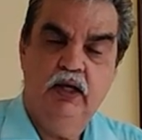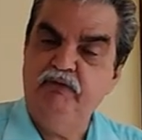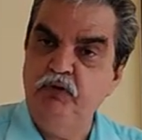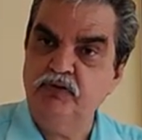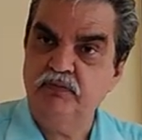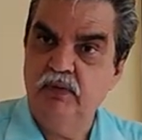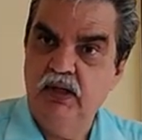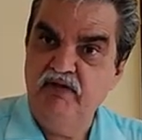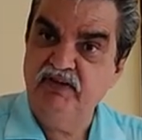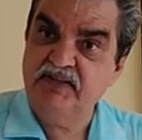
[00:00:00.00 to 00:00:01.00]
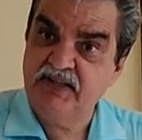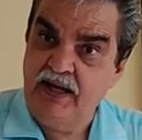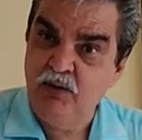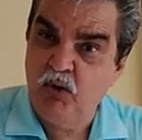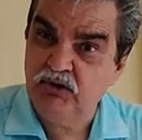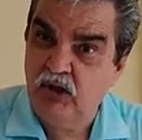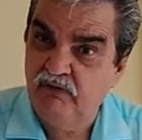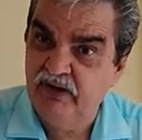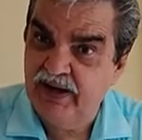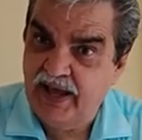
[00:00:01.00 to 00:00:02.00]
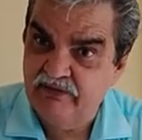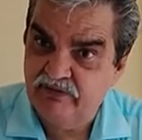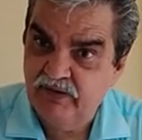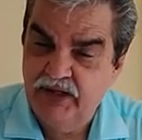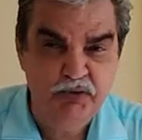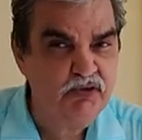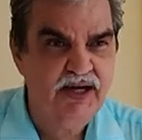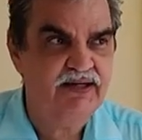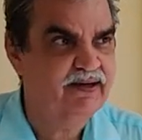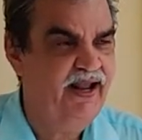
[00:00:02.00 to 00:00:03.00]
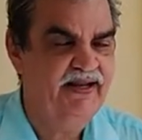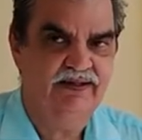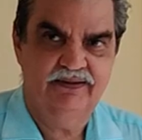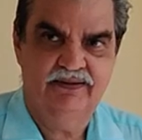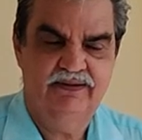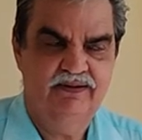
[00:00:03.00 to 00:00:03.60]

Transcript: if the sun goes out of your life and you start crying,